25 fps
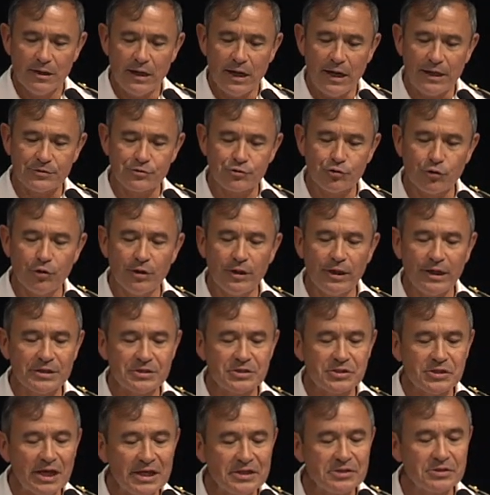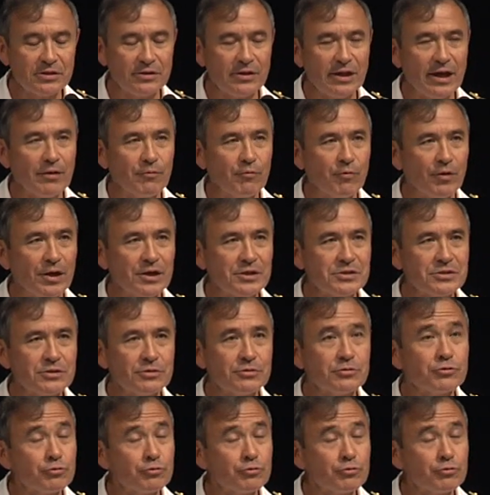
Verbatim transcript: And truly assessing that risk,